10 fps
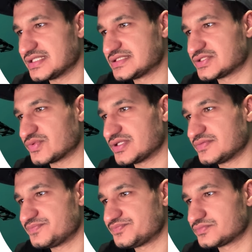lights as
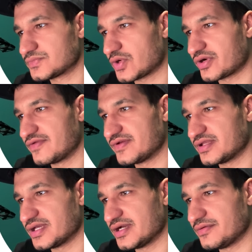well, or
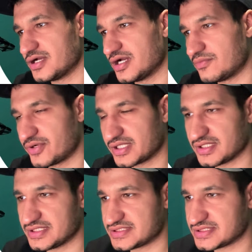even brake
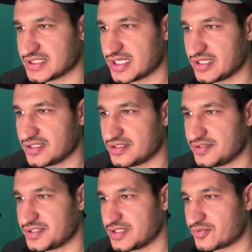lights.
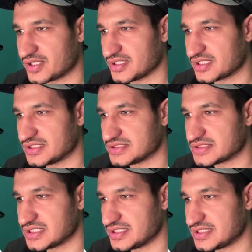The brake light
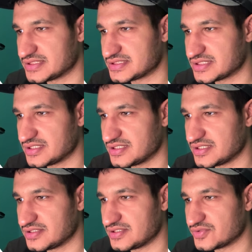is this
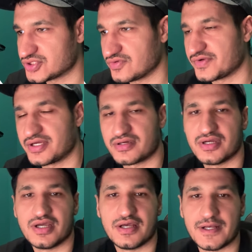notion over here.